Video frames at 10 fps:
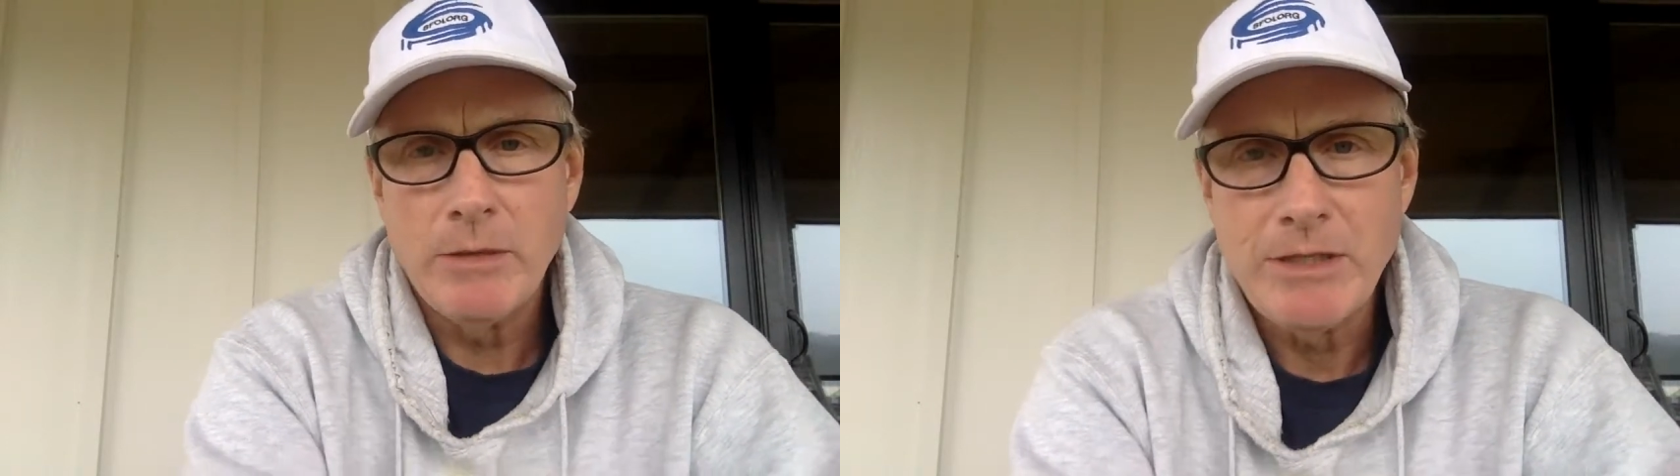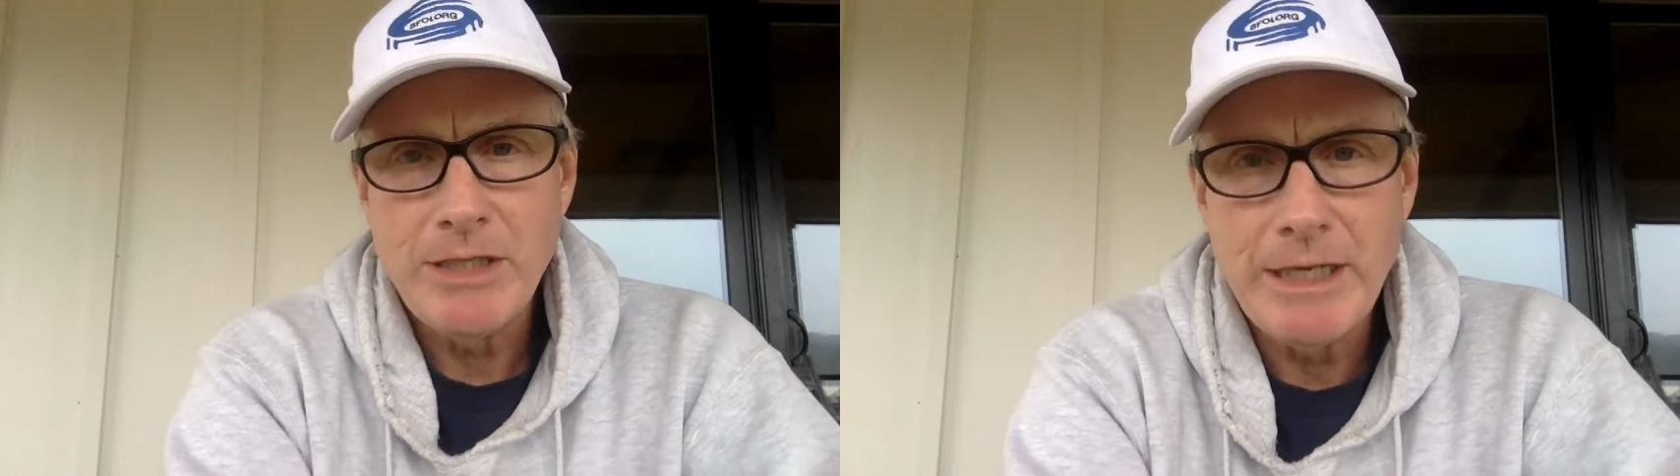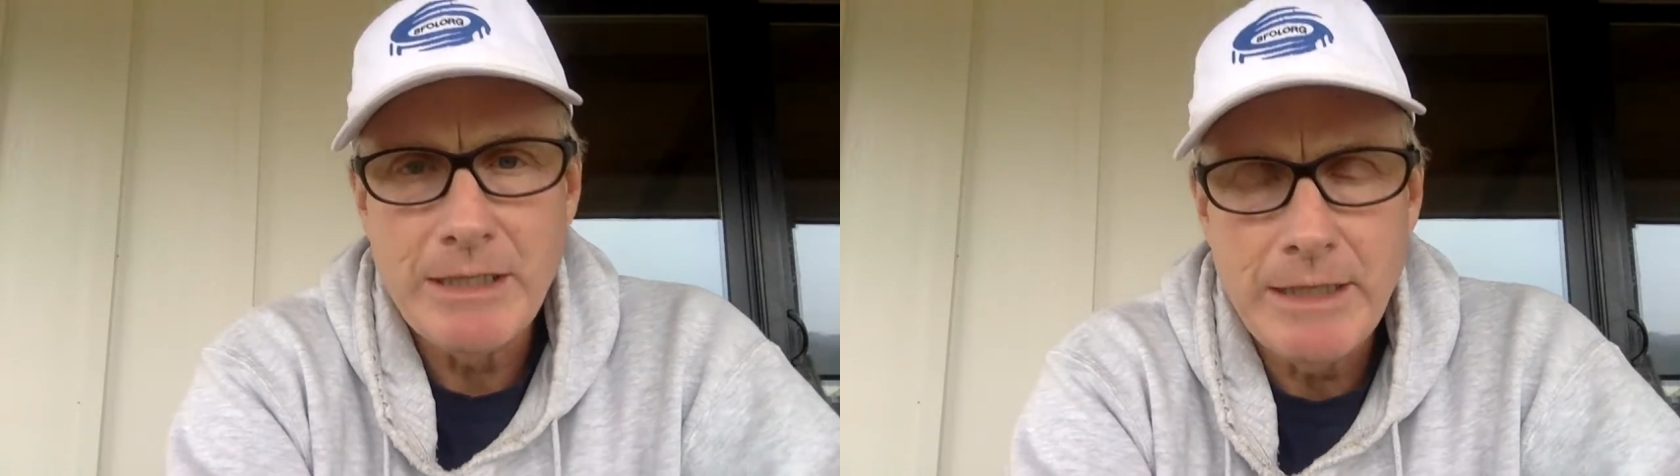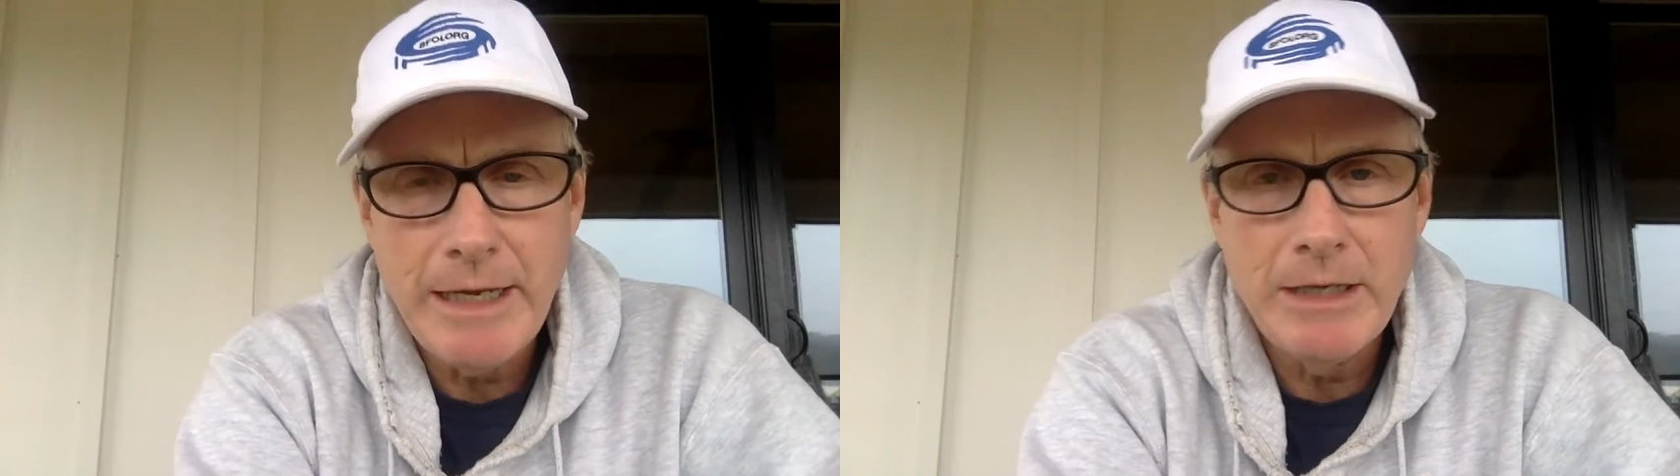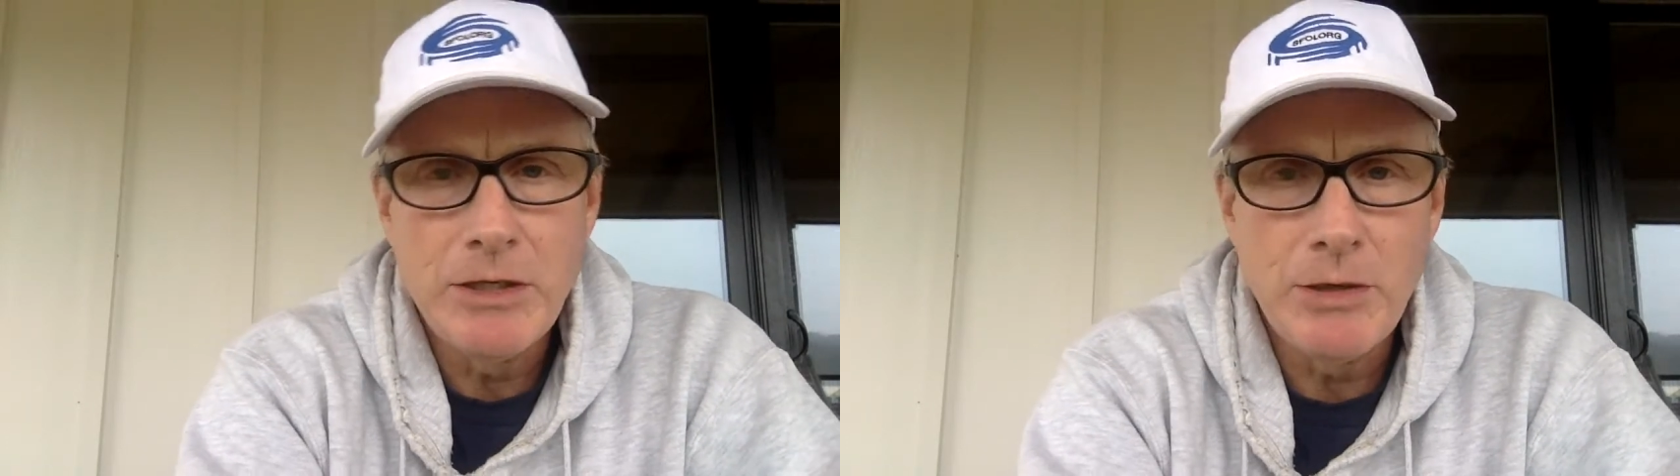
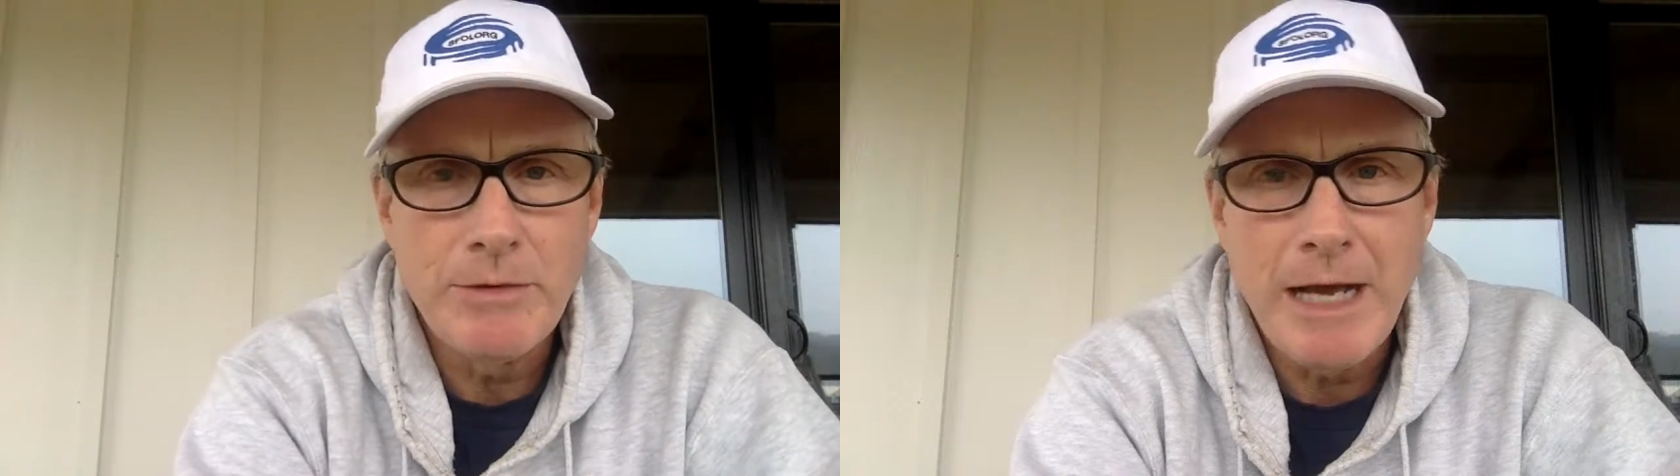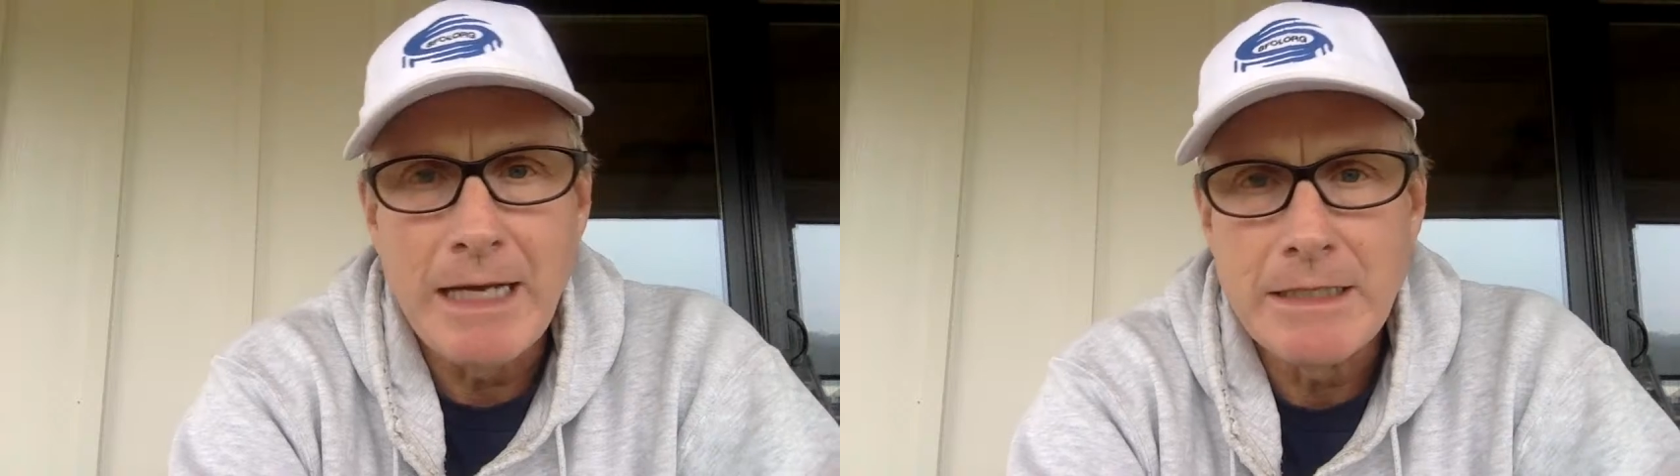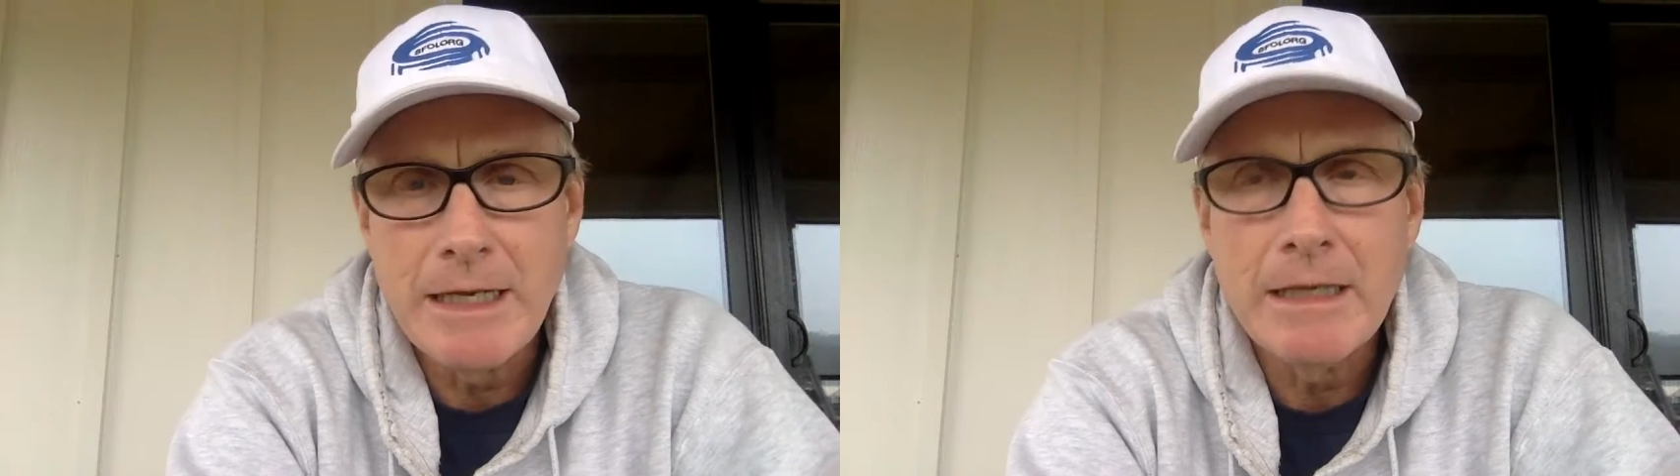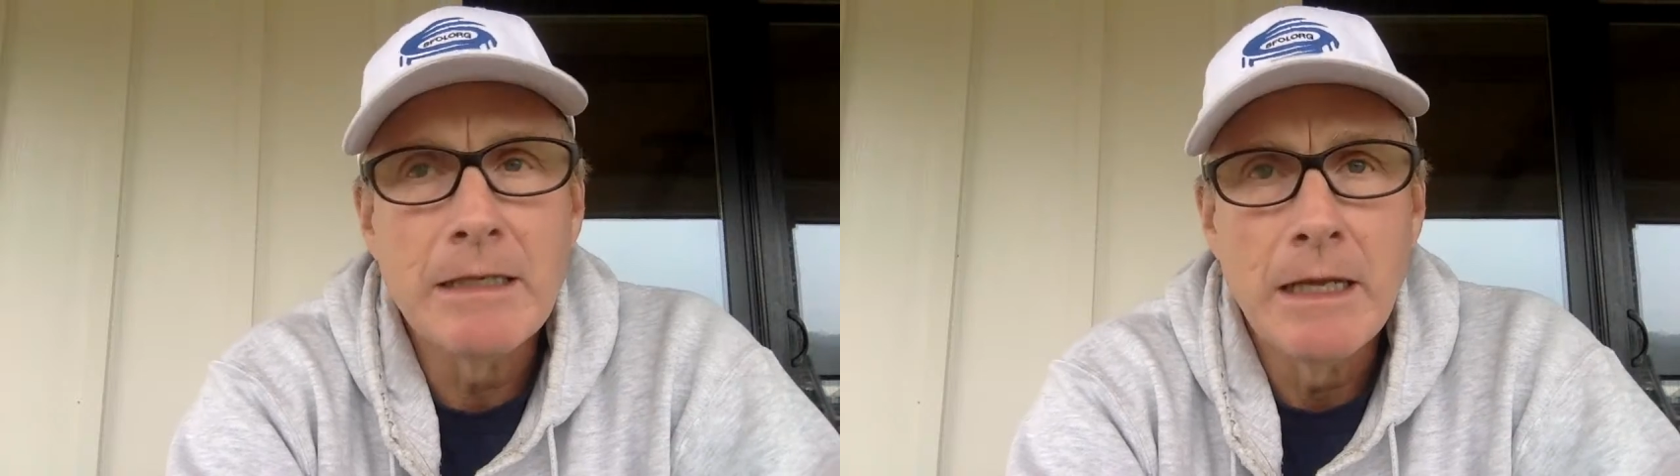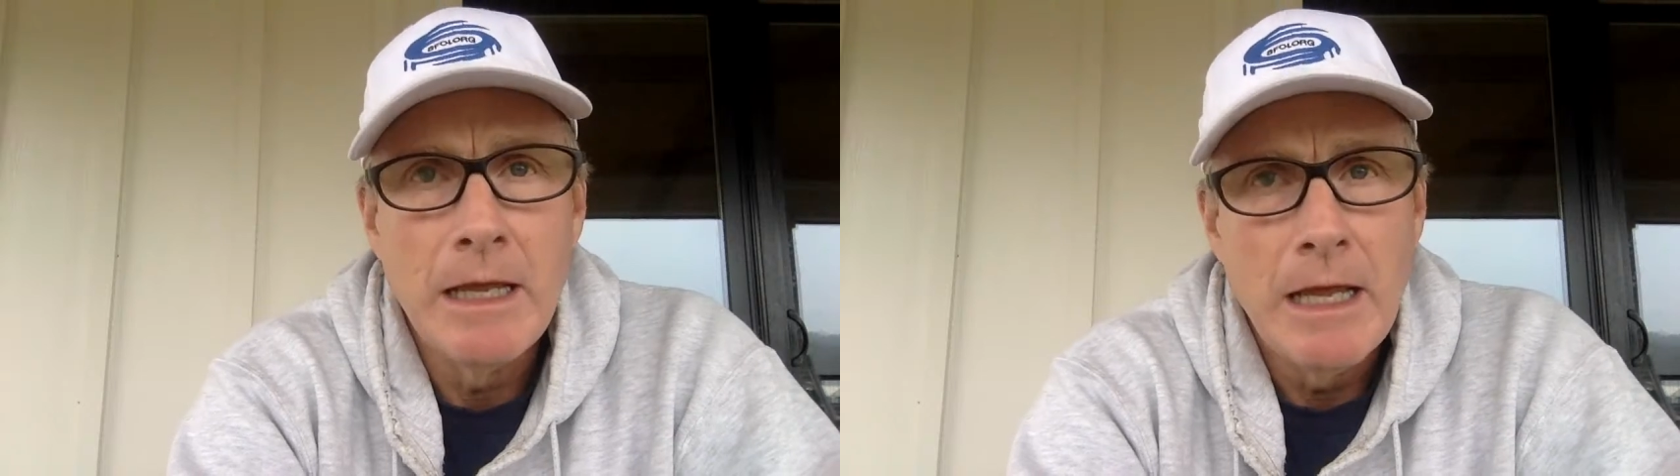16 to 19.